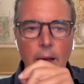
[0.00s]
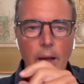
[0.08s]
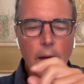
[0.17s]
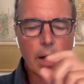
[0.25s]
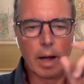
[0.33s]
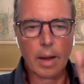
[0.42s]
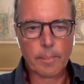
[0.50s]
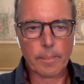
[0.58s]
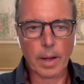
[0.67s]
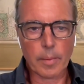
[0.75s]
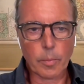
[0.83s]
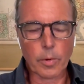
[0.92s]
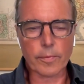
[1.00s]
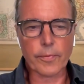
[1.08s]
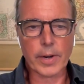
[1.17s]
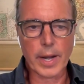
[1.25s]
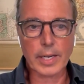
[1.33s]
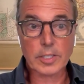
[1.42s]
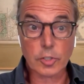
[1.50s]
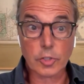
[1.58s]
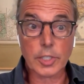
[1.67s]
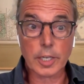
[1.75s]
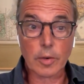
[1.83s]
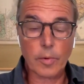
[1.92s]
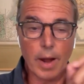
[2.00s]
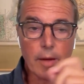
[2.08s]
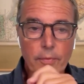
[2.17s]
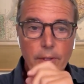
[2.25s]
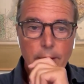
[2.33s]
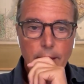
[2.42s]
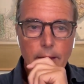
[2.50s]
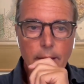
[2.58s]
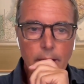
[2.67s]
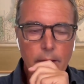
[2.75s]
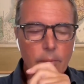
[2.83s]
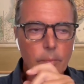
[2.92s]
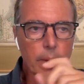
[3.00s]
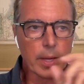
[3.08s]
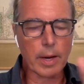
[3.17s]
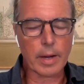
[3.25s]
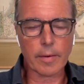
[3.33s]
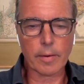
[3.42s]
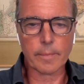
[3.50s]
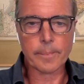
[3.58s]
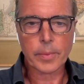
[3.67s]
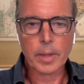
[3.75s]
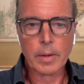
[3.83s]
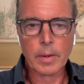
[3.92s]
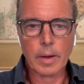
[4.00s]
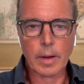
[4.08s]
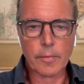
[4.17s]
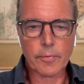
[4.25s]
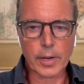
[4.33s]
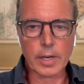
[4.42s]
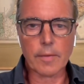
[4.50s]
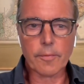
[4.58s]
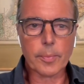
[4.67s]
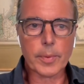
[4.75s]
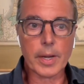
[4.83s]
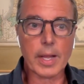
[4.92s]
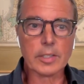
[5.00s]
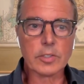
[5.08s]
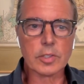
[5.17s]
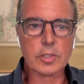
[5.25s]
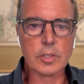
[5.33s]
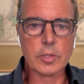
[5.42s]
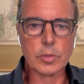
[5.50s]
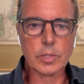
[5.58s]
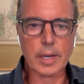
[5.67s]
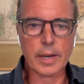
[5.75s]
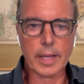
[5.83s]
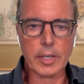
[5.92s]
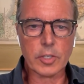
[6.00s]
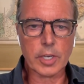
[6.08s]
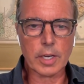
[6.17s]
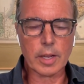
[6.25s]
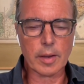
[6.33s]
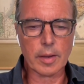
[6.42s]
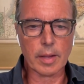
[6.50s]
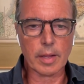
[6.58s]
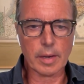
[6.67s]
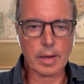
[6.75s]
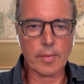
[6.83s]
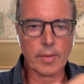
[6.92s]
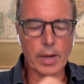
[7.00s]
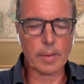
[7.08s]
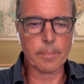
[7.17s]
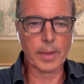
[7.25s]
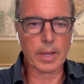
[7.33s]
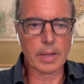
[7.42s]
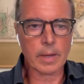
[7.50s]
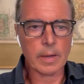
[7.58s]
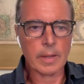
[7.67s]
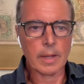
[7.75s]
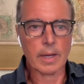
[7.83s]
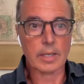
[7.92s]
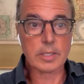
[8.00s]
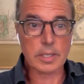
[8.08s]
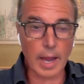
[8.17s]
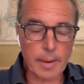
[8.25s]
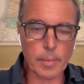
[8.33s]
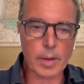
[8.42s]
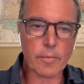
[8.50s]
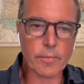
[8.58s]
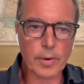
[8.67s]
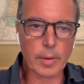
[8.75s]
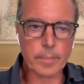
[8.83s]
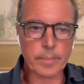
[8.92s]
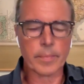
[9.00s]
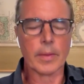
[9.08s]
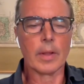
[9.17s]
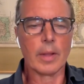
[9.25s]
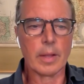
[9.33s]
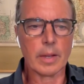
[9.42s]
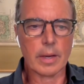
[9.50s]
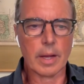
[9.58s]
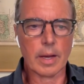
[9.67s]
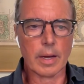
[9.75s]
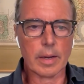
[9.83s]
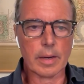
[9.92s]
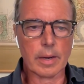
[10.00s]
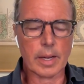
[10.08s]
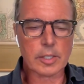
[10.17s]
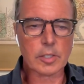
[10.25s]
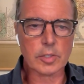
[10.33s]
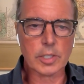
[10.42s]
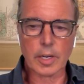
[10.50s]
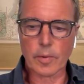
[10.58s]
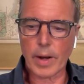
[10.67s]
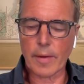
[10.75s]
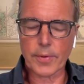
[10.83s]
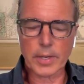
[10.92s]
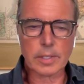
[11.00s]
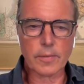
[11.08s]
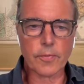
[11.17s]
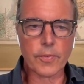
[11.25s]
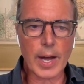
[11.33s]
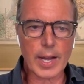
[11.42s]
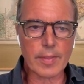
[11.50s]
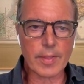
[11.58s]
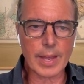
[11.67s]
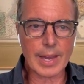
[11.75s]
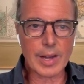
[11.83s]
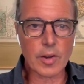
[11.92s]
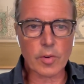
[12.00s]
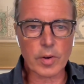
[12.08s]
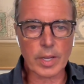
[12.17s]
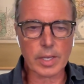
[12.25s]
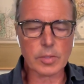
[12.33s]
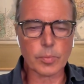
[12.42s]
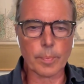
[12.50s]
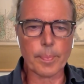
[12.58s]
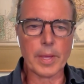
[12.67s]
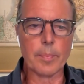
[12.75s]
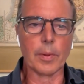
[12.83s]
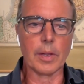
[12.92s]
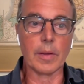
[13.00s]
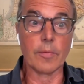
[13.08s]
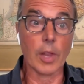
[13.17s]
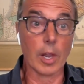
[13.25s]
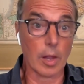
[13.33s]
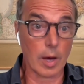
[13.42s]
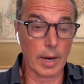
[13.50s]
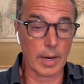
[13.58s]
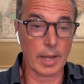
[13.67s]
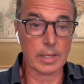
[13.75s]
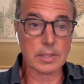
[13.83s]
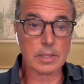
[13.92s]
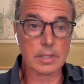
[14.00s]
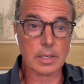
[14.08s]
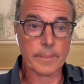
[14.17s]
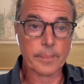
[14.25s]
I worked for National Geographic, and we got a funding from the National Institutes on Aging and then a big assignment from National Geographic to find the areas where people live the longest.